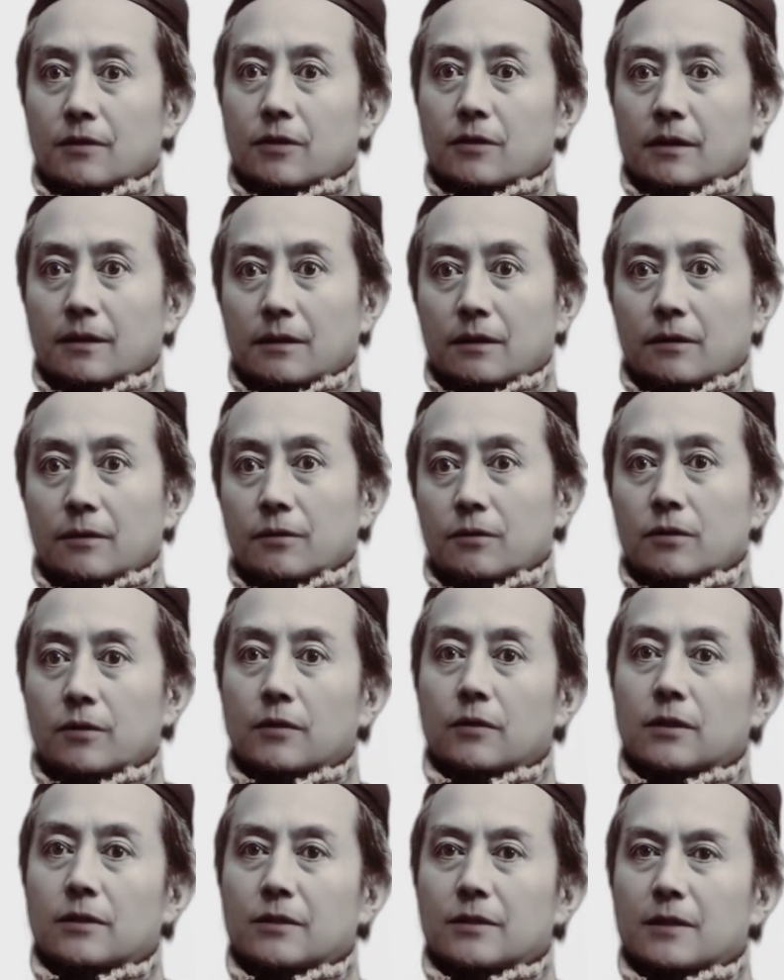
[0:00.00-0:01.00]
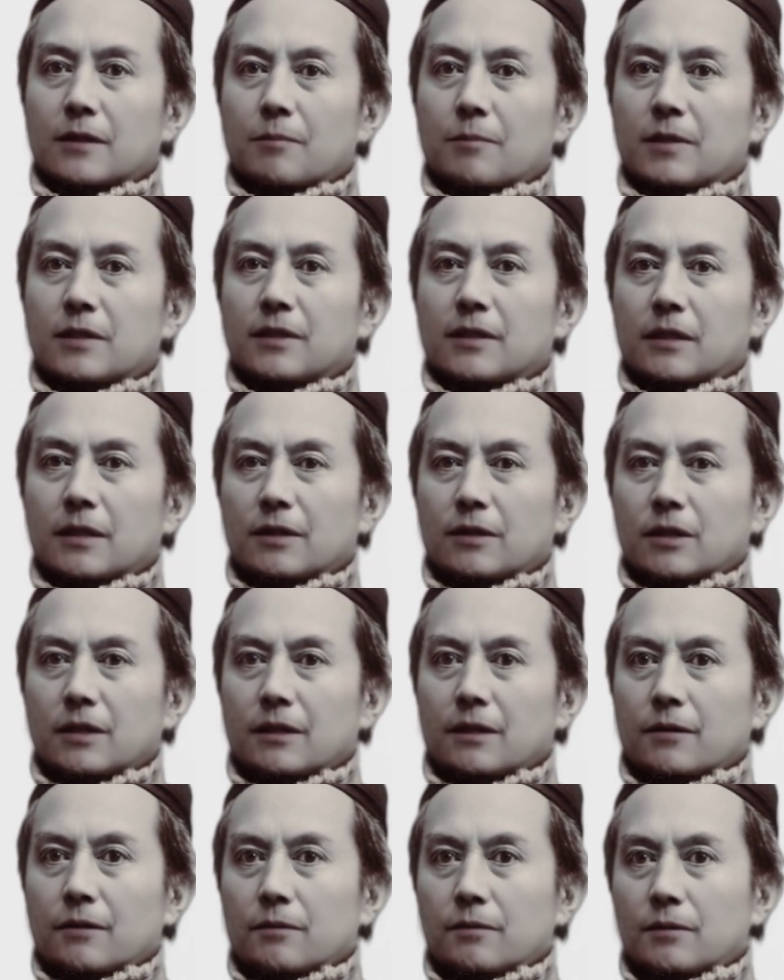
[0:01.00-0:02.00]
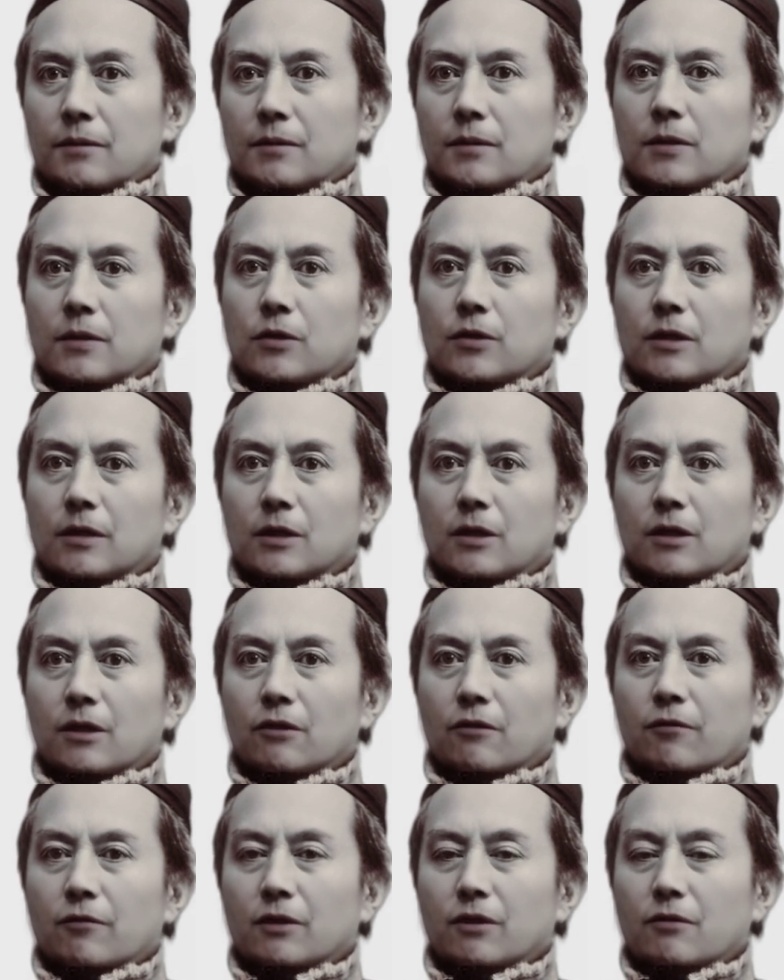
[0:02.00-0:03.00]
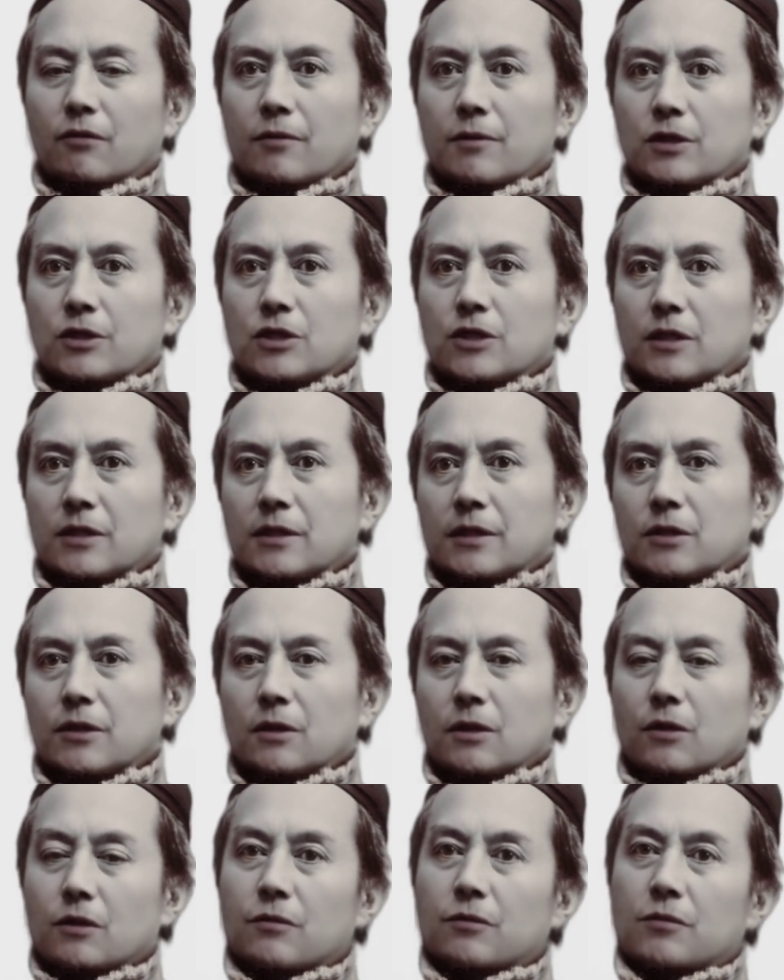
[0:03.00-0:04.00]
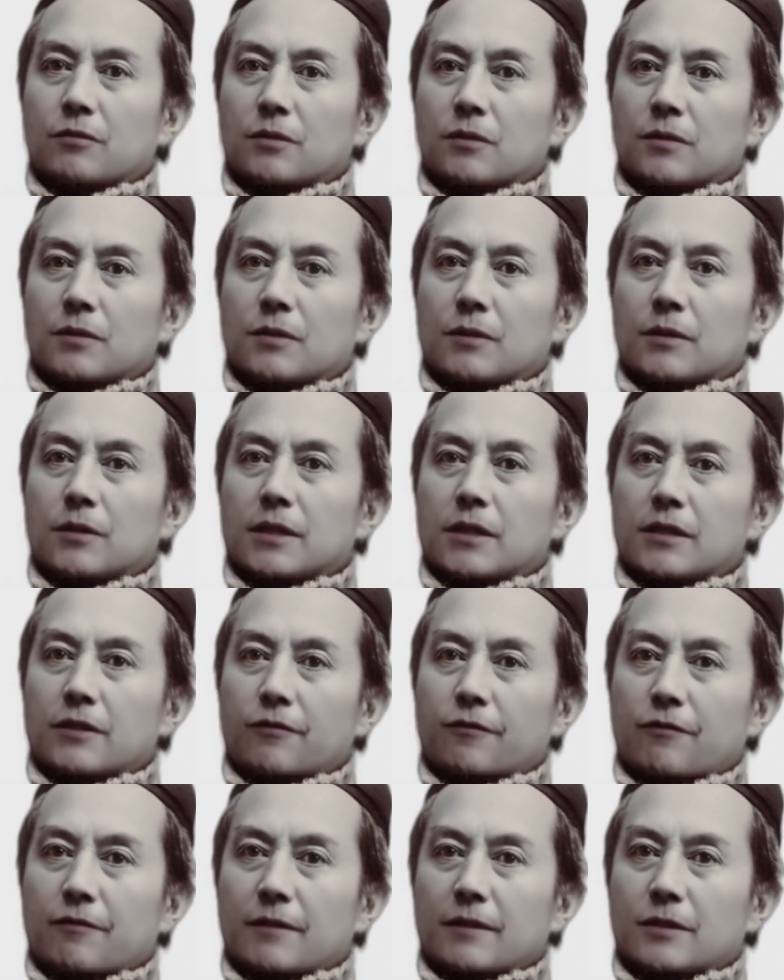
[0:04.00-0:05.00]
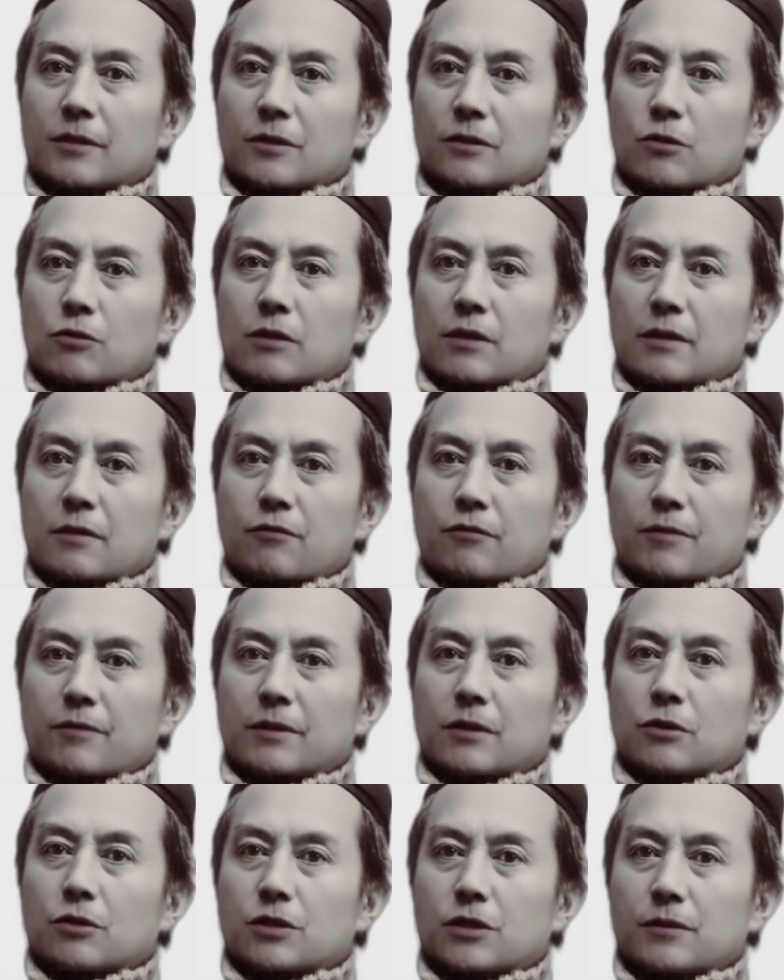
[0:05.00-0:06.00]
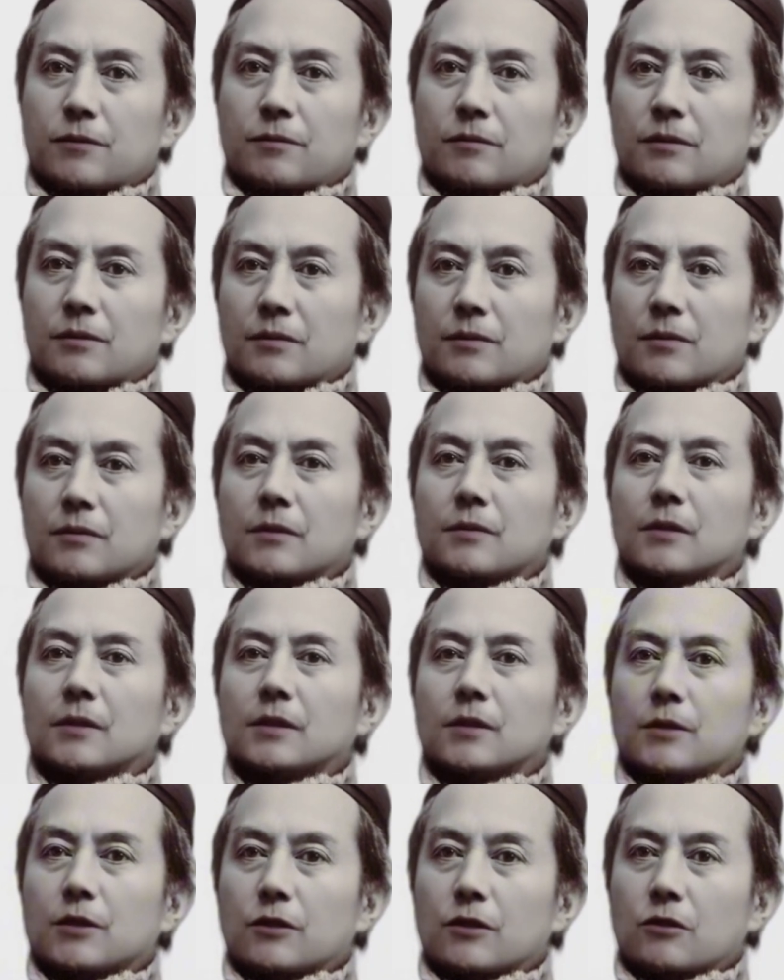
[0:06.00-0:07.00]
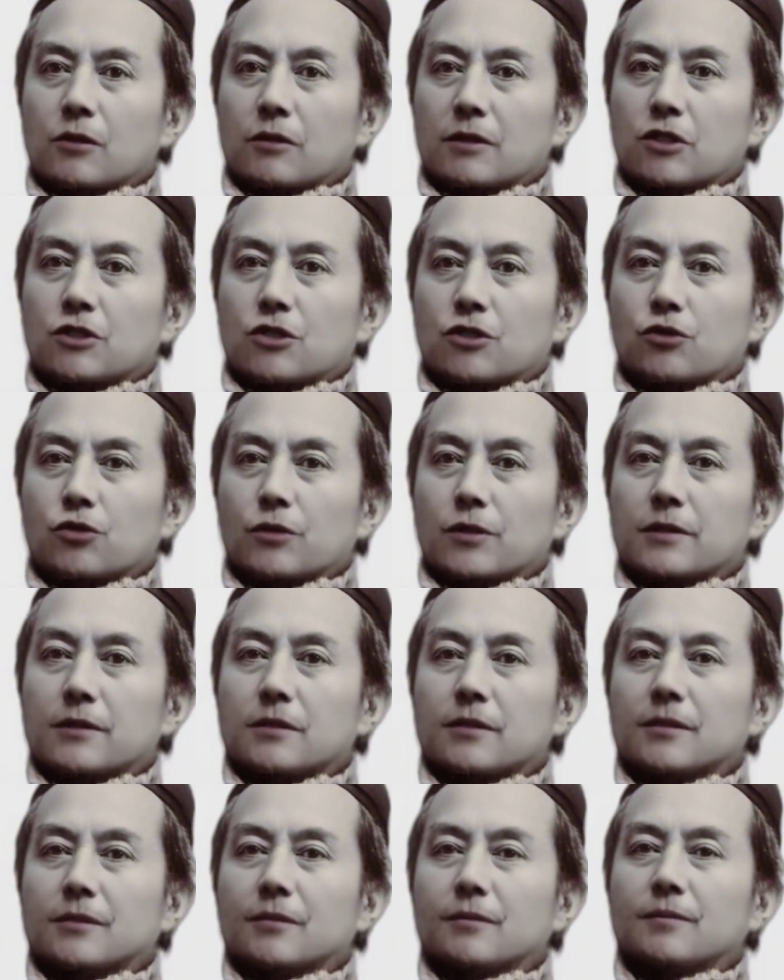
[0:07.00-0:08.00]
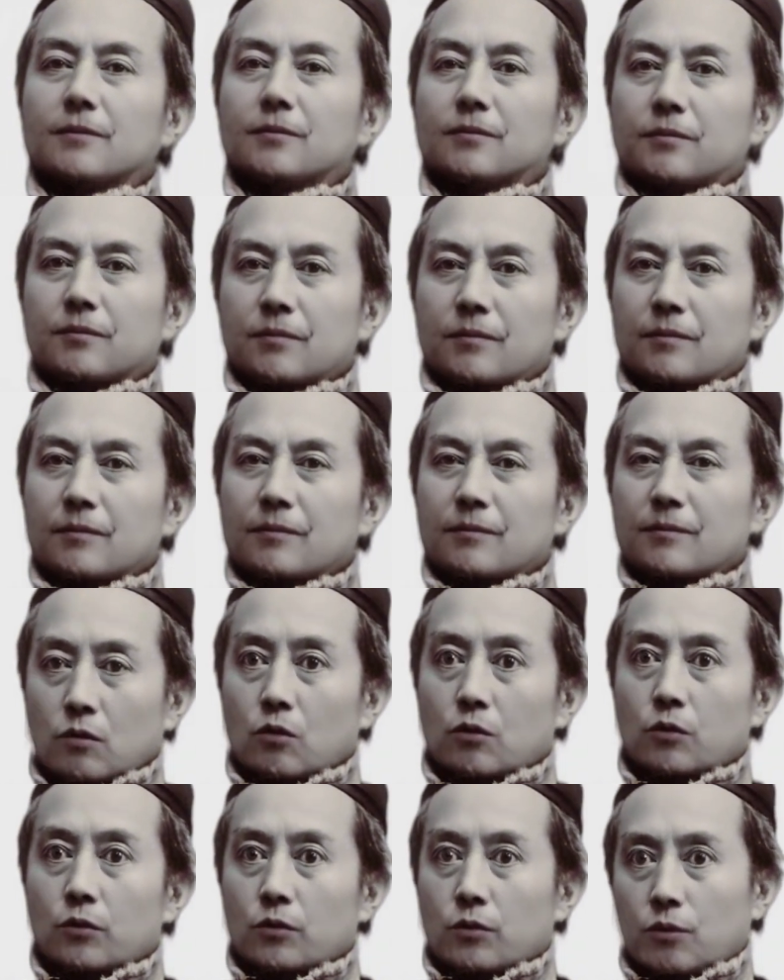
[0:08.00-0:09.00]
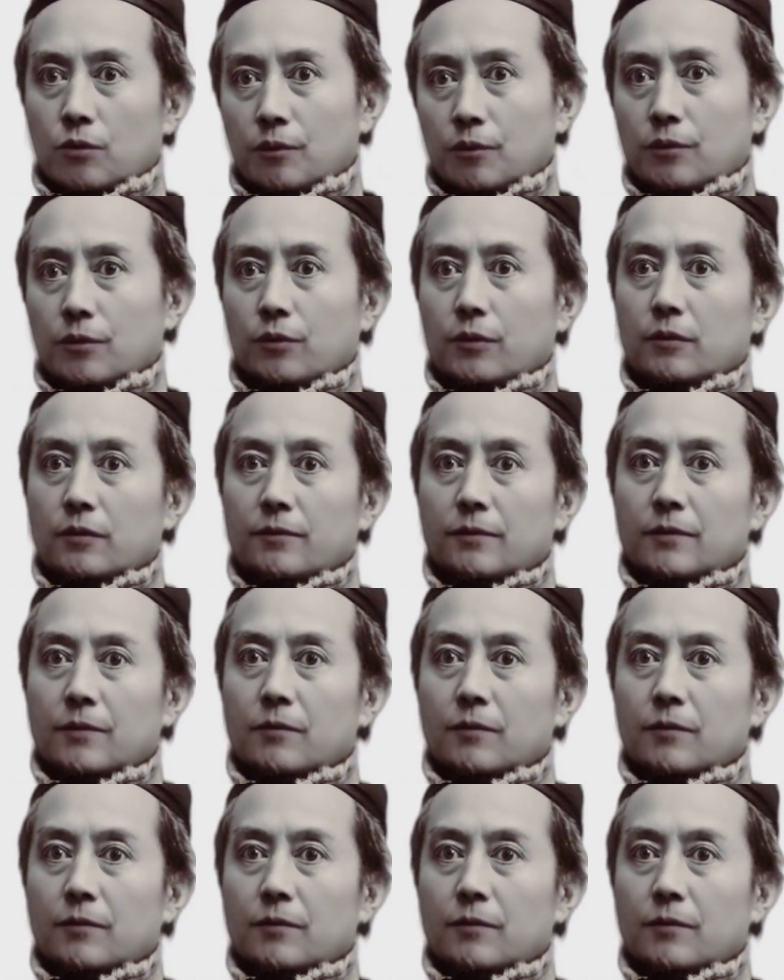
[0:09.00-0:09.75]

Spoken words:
The gun that does not need another gun, the law of law and justice alone, can effect a clean revolution. English traits. 5.